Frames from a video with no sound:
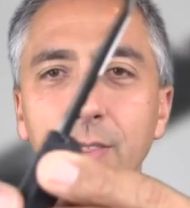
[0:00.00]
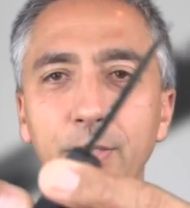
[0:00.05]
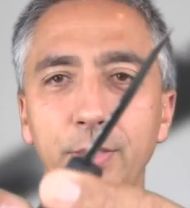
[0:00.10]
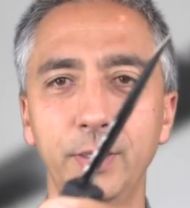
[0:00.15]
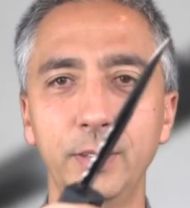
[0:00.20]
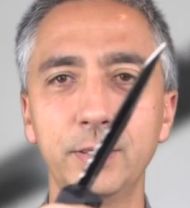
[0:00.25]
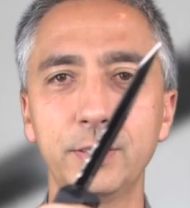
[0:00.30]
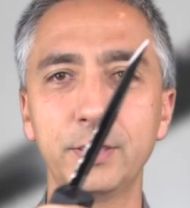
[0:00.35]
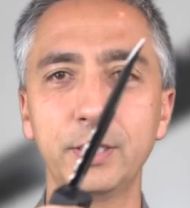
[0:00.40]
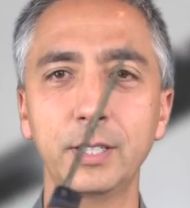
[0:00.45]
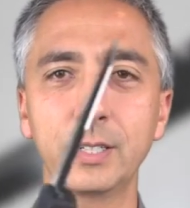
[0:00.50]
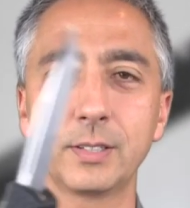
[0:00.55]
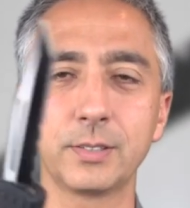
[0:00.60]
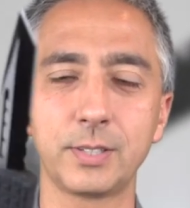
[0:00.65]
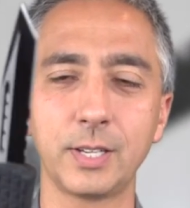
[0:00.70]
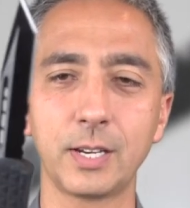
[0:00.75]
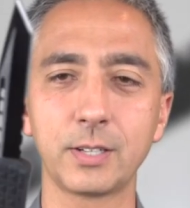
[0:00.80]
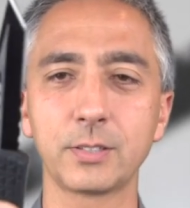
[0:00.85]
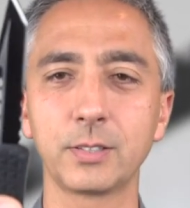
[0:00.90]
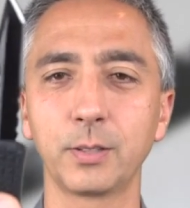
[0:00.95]
This thing
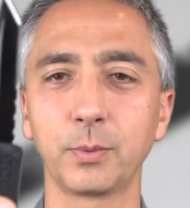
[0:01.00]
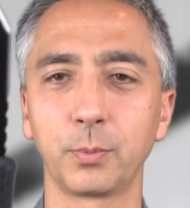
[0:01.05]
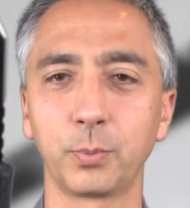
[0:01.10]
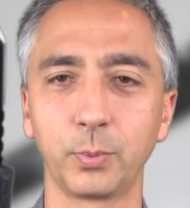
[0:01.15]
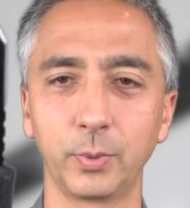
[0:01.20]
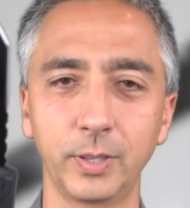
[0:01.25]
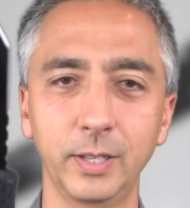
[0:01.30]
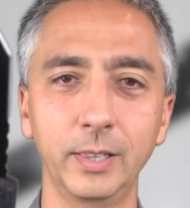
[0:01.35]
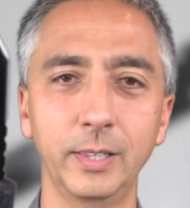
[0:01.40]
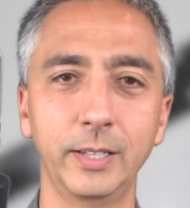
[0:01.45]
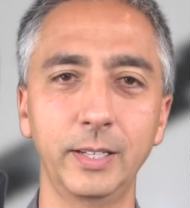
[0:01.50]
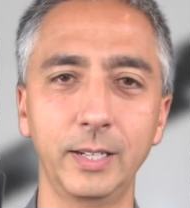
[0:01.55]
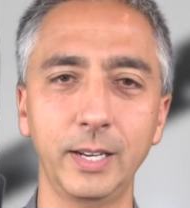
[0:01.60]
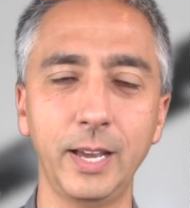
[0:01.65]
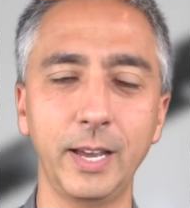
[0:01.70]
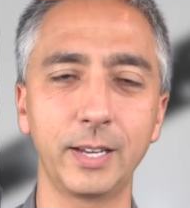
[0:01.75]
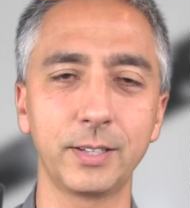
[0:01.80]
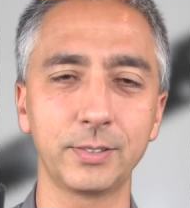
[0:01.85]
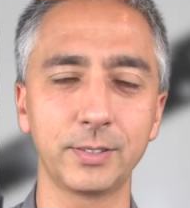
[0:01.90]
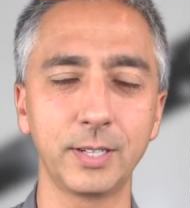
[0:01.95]
is actually really
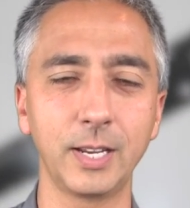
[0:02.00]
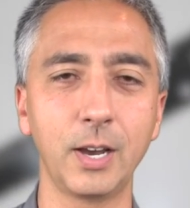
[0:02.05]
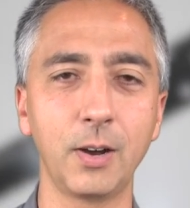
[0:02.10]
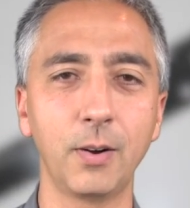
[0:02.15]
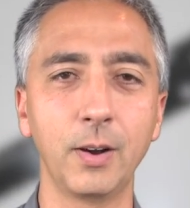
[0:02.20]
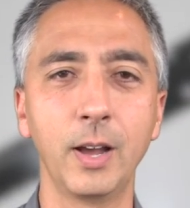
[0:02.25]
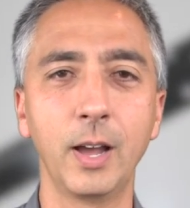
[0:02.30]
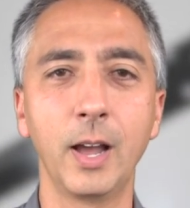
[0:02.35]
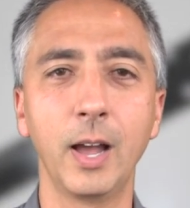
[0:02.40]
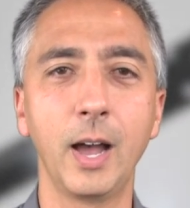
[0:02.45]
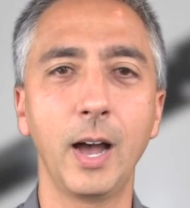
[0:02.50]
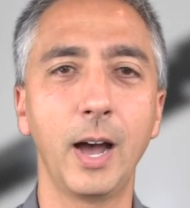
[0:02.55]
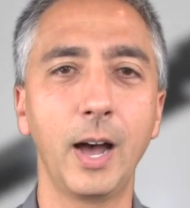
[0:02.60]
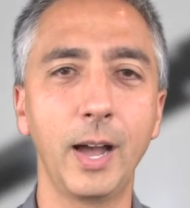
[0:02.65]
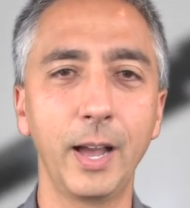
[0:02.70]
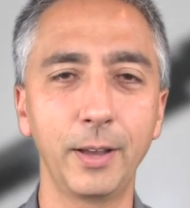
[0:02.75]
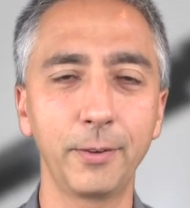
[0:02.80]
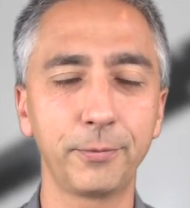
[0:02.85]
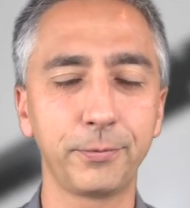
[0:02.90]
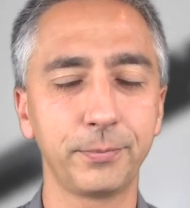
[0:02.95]
nice. Now,
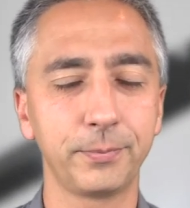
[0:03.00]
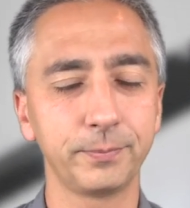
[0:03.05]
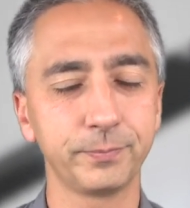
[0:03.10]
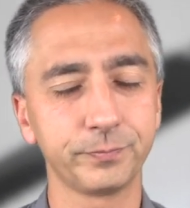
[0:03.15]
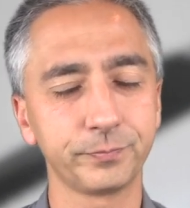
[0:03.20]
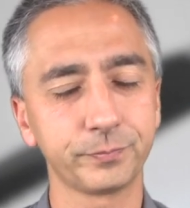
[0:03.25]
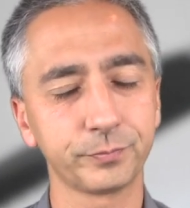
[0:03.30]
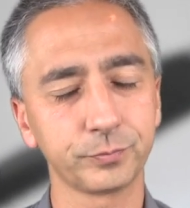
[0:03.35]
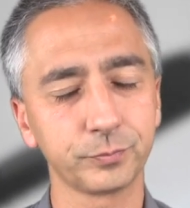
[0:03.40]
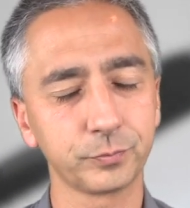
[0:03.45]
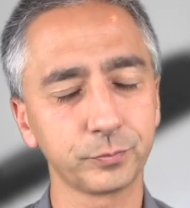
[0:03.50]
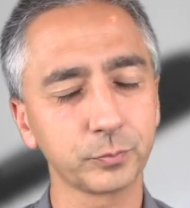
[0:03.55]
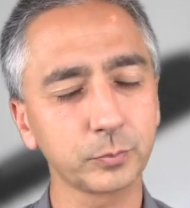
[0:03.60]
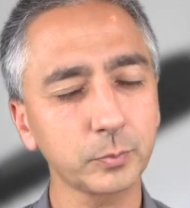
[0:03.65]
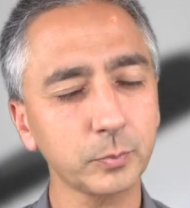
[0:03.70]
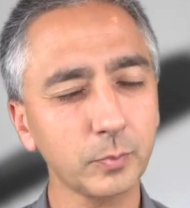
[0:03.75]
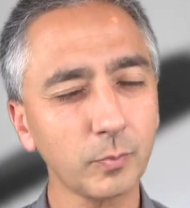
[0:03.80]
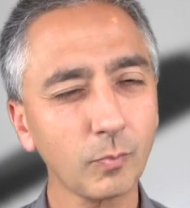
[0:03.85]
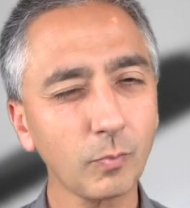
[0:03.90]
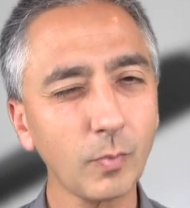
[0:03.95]
I've
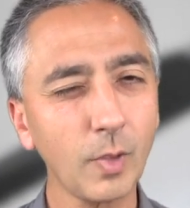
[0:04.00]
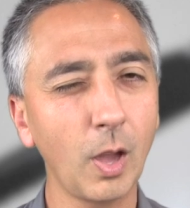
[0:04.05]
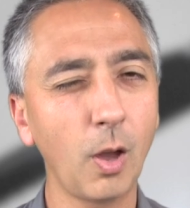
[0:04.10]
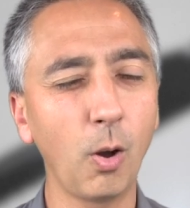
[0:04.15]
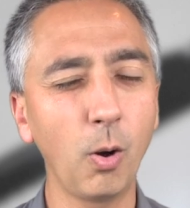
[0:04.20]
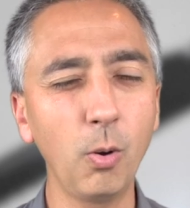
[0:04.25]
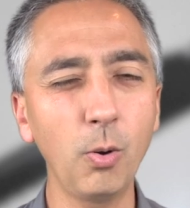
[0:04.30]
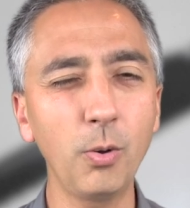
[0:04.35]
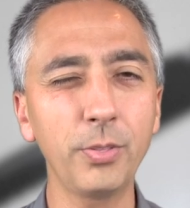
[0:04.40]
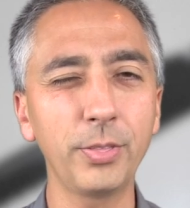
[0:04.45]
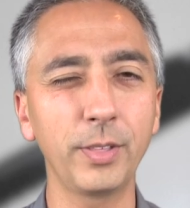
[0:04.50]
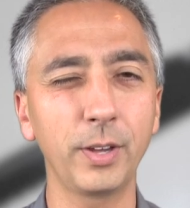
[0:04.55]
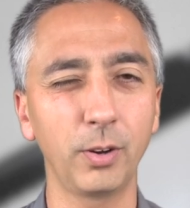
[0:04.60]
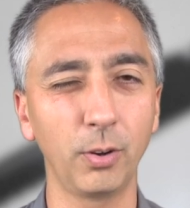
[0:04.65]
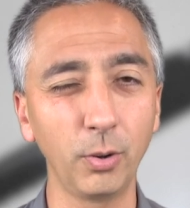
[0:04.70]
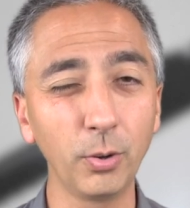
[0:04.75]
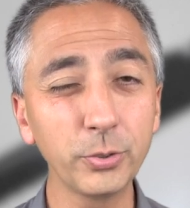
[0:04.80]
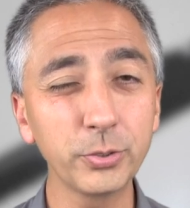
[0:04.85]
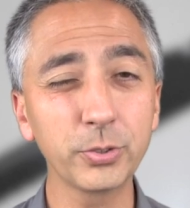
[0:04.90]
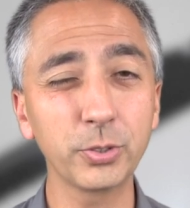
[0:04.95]
owned the
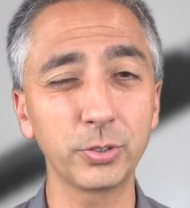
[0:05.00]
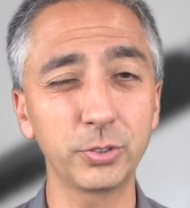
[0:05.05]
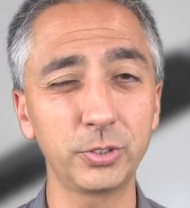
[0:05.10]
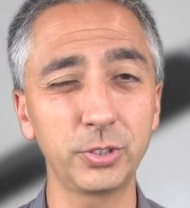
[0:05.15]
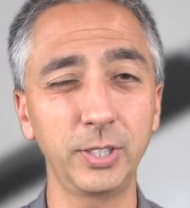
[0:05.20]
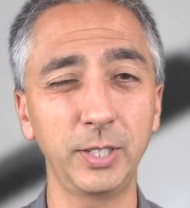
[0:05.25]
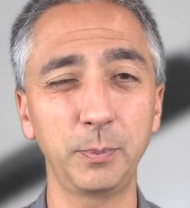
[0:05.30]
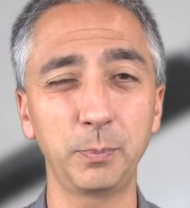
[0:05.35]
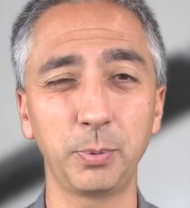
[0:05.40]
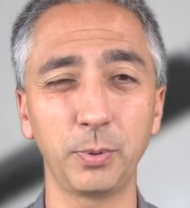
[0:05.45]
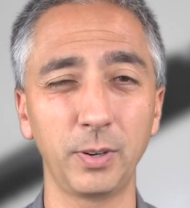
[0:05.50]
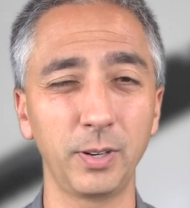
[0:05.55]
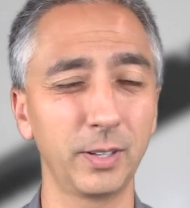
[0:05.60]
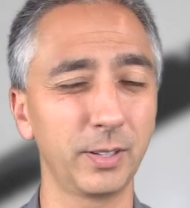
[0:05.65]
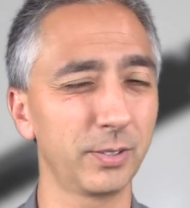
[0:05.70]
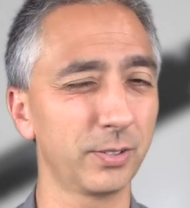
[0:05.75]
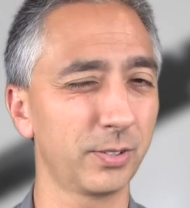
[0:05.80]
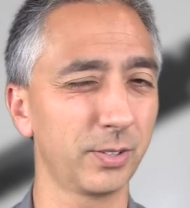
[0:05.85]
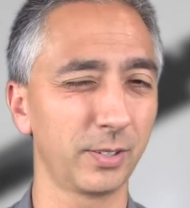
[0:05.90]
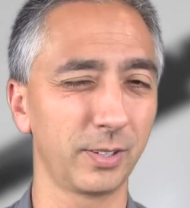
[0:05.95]
ultra cheap
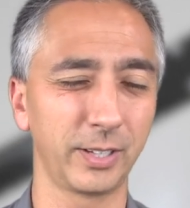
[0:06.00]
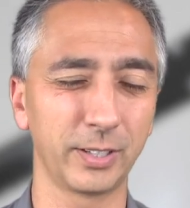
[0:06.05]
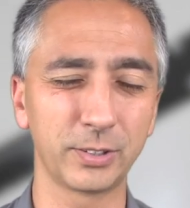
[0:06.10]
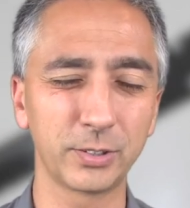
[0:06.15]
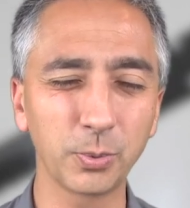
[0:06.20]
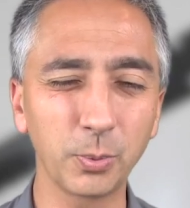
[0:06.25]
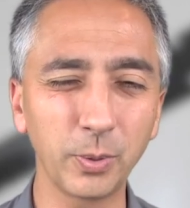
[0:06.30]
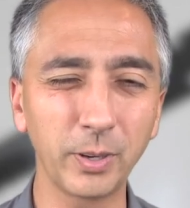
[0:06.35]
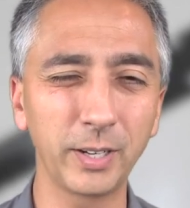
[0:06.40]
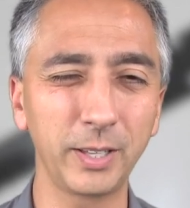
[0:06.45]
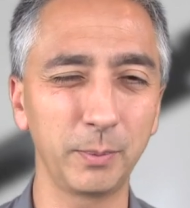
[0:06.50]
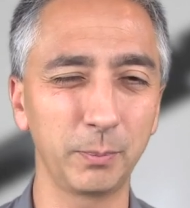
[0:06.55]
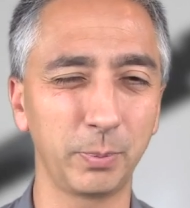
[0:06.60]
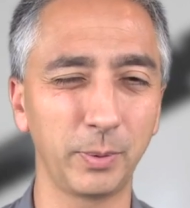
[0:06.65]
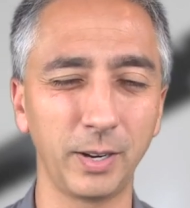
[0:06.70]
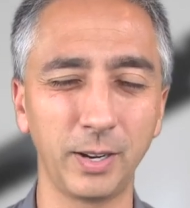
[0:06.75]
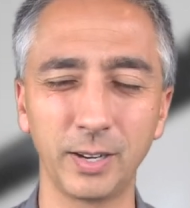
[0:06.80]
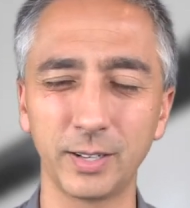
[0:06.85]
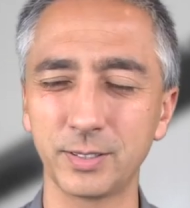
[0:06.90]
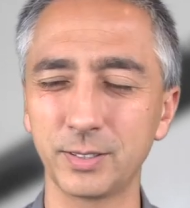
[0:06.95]
ones. They're like 20
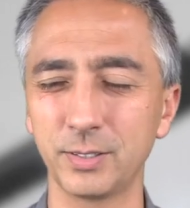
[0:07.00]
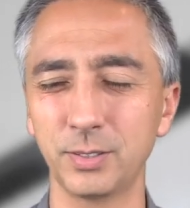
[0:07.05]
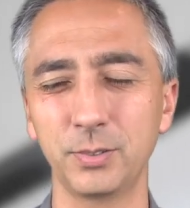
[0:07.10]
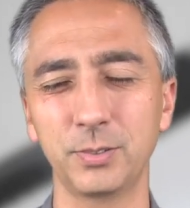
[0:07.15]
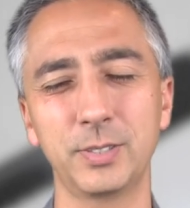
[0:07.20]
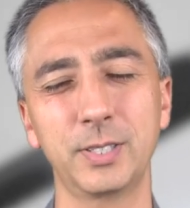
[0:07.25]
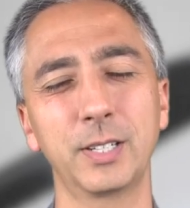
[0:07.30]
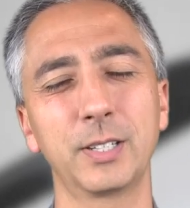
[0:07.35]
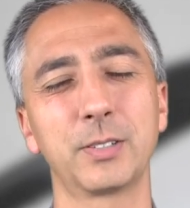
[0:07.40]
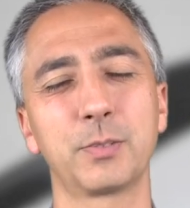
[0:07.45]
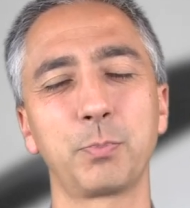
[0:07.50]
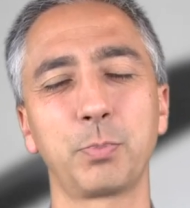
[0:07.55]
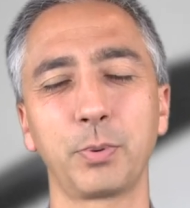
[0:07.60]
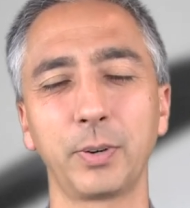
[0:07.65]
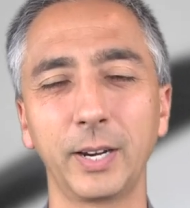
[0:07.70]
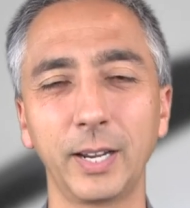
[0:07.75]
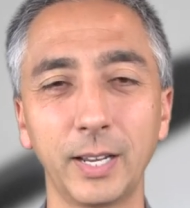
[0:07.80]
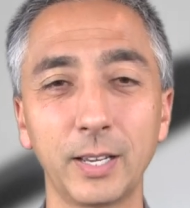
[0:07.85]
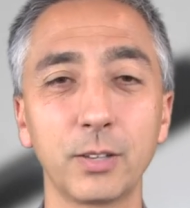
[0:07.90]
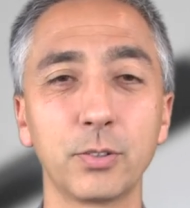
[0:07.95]
bucks. Those things
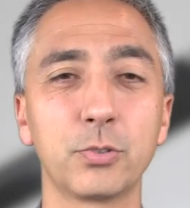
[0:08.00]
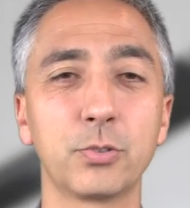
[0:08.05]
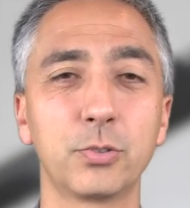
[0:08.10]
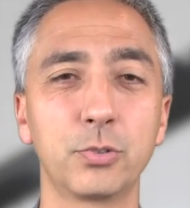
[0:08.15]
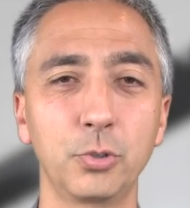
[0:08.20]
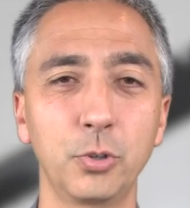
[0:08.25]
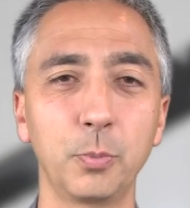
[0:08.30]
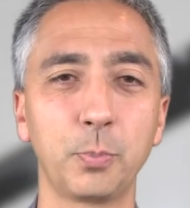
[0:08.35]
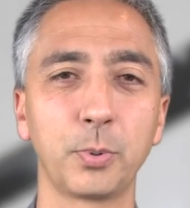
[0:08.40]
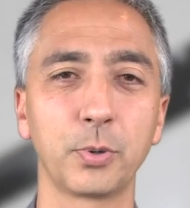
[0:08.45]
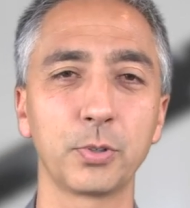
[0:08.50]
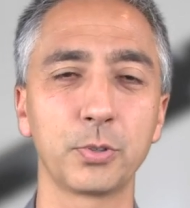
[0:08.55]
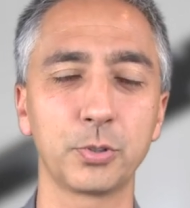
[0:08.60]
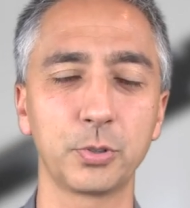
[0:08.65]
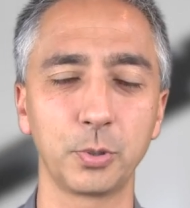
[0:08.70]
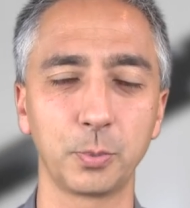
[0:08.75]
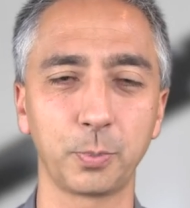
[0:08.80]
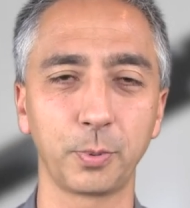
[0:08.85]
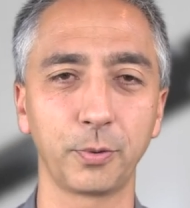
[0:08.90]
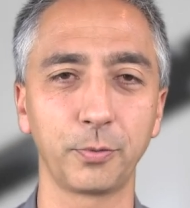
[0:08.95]
break super,
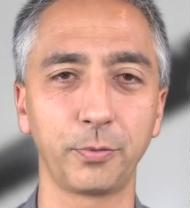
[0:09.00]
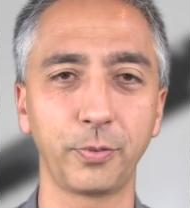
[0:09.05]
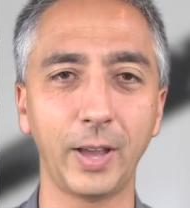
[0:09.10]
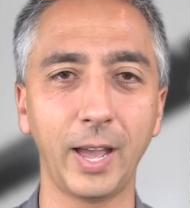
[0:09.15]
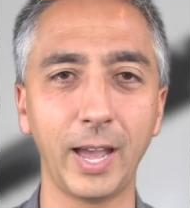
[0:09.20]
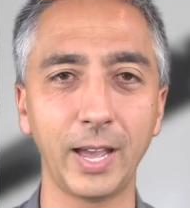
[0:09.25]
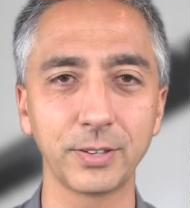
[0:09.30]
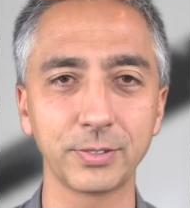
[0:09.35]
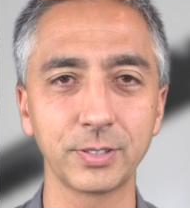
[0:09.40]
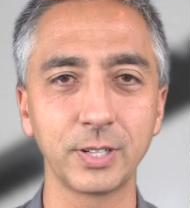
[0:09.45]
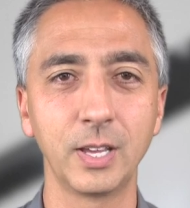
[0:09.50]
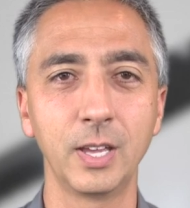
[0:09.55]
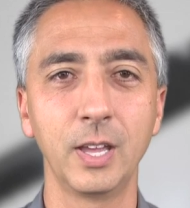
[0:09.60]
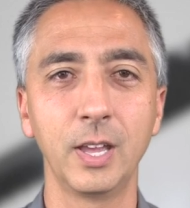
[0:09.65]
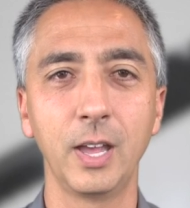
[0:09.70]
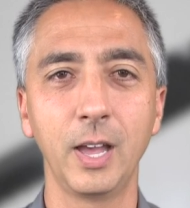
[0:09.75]
super fast.